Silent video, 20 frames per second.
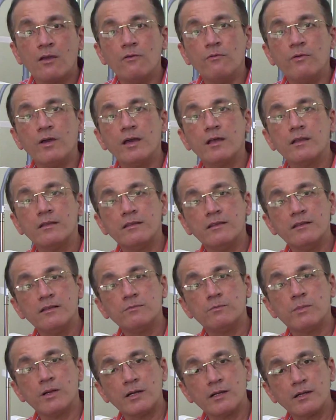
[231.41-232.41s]
where
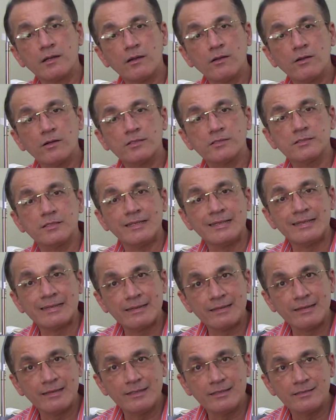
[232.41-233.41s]
these blood clots
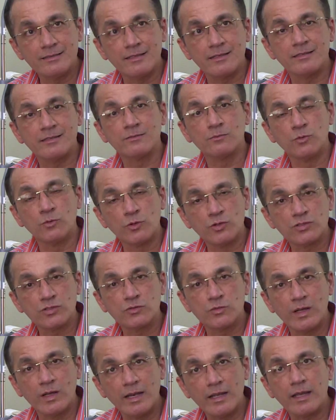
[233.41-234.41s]
increase, there is more
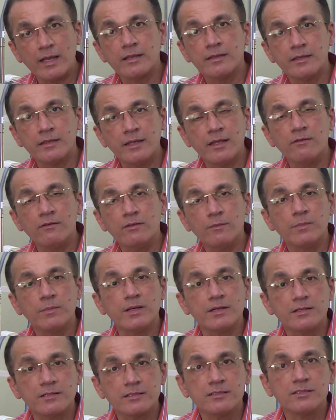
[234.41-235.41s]
swelling, and then the
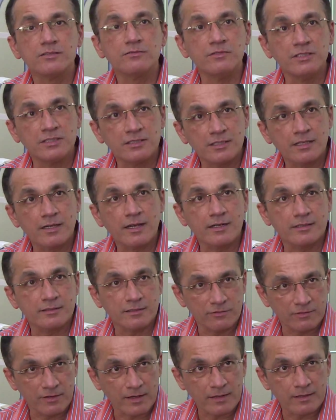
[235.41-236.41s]
patient's vision gets
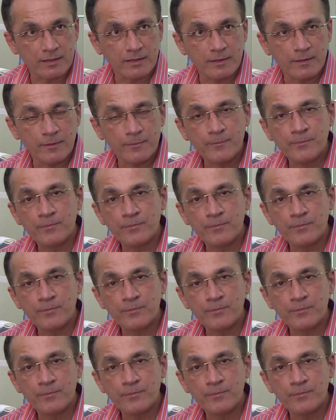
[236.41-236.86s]
affected.